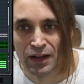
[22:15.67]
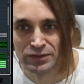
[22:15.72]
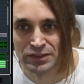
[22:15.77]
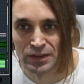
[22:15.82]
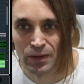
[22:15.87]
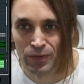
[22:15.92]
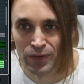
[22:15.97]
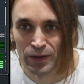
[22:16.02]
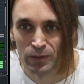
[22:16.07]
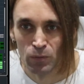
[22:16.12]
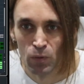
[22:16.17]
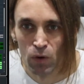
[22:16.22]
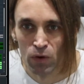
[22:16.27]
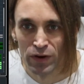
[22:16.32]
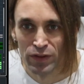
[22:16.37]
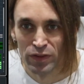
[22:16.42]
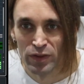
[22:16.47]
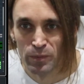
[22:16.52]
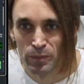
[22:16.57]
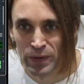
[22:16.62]
something more
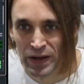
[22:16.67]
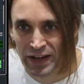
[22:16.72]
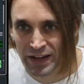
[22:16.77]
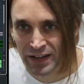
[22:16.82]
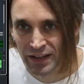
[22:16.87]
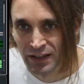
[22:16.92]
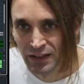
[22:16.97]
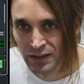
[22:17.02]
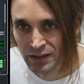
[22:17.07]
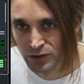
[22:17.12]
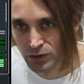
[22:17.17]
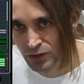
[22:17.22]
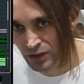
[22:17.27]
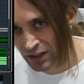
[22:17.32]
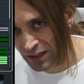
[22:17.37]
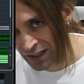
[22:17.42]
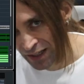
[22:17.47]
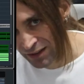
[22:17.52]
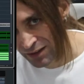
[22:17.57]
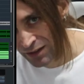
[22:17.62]
in the back, you can
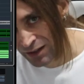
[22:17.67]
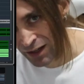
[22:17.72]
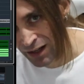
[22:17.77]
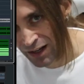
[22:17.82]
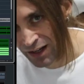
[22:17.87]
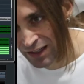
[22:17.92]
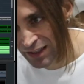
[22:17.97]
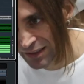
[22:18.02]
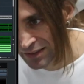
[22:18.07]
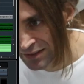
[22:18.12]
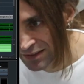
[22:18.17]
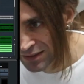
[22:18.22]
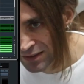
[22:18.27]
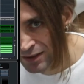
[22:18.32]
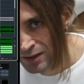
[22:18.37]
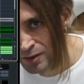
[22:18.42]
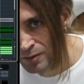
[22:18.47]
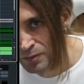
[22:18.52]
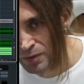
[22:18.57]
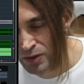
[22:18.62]
cut the highs,
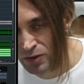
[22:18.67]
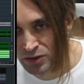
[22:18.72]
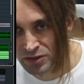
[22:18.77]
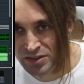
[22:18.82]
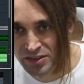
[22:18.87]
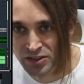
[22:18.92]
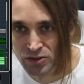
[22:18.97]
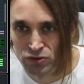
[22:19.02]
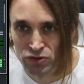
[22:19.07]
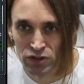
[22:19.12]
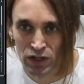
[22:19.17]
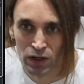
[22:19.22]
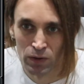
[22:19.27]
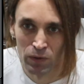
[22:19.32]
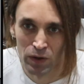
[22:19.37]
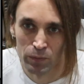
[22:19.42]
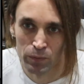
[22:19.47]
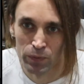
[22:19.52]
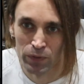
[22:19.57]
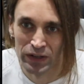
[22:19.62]
because usually
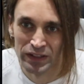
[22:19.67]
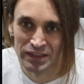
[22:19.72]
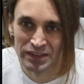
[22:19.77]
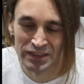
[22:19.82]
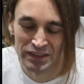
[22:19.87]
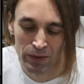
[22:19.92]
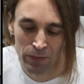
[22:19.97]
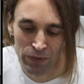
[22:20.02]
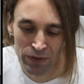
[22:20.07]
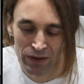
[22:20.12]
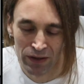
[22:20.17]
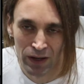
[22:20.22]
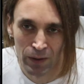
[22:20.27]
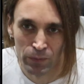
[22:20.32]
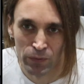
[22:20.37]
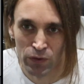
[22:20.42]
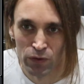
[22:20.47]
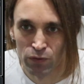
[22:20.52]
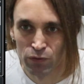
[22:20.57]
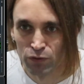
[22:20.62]
what brings something
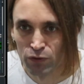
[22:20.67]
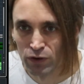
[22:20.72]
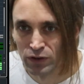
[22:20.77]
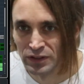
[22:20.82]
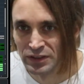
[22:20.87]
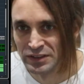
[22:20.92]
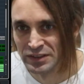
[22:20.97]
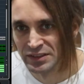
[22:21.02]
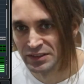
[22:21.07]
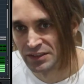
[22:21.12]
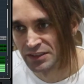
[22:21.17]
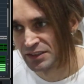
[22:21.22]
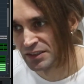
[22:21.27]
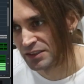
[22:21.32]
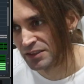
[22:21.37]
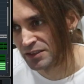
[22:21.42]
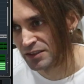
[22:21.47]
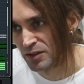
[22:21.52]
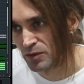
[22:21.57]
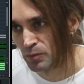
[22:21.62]
up to the front is
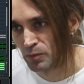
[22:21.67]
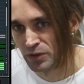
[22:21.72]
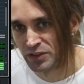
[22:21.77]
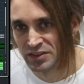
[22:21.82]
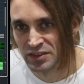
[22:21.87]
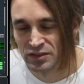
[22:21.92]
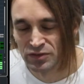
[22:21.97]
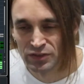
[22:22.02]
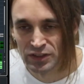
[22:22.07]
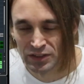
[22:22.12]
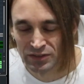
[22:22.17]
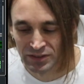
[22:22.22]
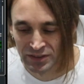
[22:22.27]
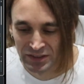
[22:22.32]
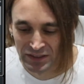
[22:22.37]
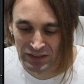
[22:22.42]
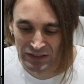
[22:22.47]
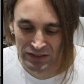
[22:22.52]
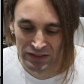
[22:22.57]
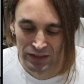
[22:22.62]
the presence
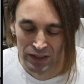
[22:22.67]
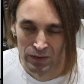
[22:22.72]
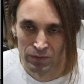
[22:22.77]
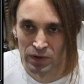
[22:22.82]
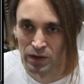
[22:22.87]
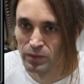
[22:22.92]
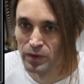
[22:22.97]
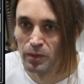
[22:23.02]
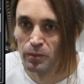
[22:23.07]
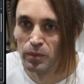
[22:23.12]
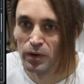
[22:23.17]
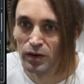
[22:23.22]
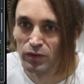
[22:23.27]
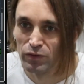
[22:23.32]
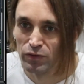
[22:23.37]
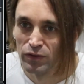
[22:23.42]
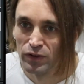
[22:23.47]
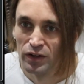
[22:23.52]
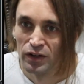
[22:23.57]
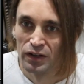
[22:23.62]
frequencies, maybe above
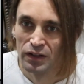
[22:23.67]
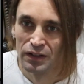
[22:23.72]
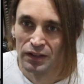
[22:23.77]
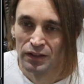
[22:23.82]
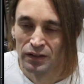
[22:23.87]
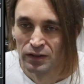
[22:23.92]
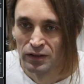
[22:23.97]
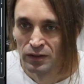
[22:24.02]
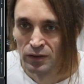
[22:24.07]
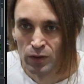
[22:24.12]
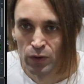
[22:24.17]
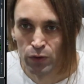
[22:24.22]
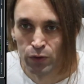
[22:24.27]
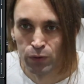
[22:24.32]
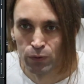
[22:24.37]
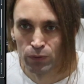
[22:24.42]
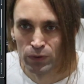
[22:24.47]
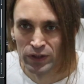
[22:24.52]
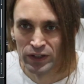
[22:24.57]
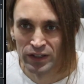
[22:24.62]

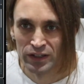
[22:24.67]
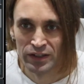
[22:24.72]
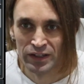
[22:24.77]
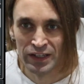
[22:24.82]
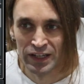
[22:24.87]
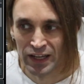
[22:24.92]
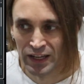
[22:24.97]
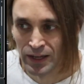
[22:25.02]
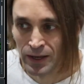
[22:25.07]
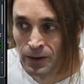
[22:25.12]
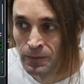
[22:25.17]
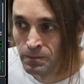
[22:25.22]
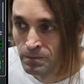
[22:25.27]
3K.